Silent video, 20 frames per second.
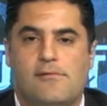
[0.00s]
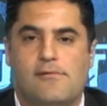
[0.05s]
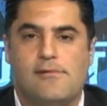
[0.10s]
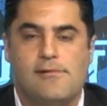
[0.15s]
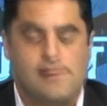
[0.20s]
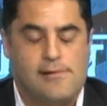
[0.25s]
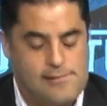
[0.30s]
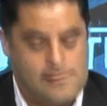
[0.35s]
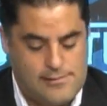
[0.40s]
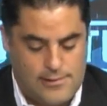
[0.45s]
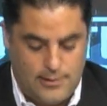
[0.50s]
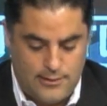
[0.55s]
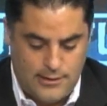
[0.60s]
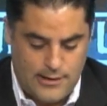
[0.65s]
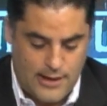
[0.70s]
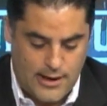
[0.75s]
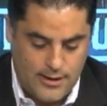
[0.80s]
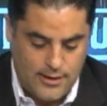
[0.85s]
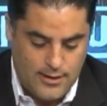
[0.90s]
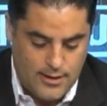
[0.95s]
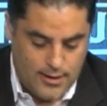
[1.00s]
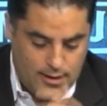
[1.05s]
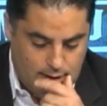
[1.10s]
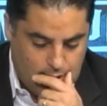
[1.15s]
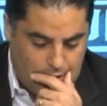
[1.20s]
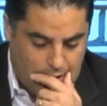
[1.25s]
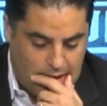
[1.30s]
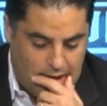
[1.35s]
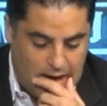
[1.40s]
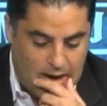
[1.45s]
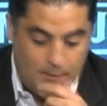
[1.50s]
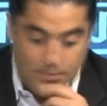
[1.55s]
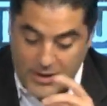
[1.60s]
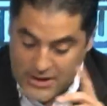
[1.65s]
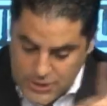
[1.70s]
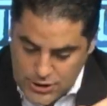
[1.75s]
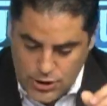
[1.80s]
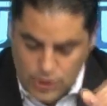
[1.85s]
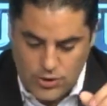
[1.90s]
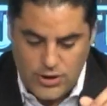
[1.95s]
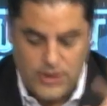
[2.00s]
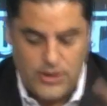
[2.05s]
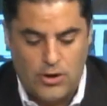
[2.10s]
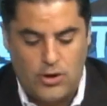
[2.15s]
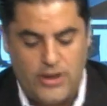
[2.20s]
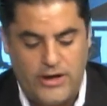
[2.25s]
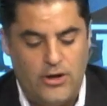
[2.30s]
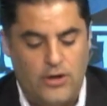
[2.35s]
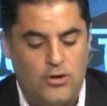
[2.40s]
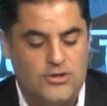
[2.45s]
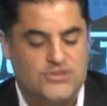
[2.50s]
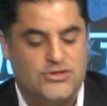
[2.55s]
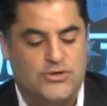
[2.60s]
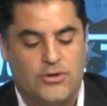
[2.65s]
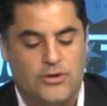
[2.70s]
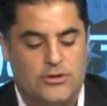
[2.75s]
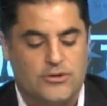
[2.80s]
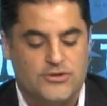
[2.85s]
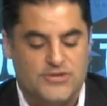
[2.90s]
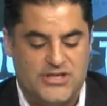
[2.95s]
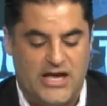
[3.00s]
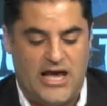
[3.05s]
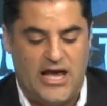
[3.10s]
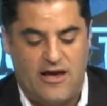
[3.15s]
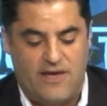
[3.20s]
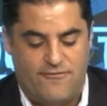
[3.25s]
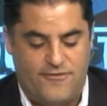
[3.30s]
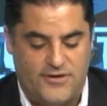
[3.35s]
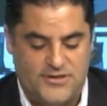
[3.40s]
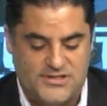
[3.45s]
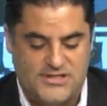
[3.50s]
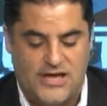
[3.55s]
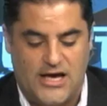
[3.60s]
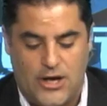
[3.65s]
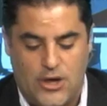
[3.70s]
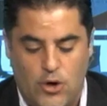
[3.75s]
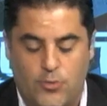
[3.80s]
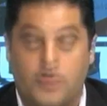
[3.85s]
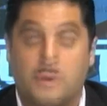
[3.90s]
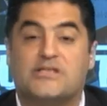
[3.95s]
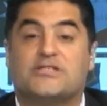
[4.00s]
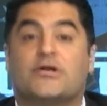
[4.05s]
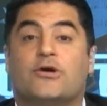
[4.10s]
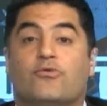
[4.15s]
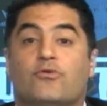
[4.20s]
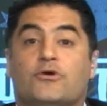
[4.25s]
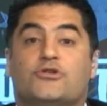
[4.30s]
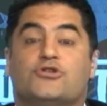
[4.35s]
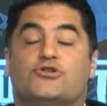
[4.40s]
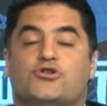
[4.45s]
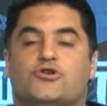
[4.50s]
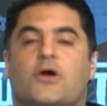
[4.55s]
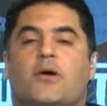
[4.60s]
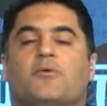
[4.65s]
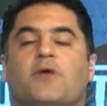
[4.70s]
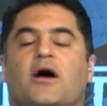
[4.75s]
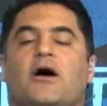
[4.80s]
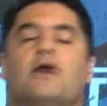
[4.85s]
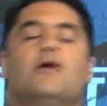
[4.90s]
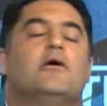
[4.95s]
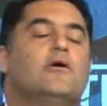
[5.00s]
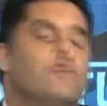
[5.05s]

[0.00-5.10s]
Huh, okay. Uh, but, you know, he, he also includes the A F L C I O president, Richard Trumka,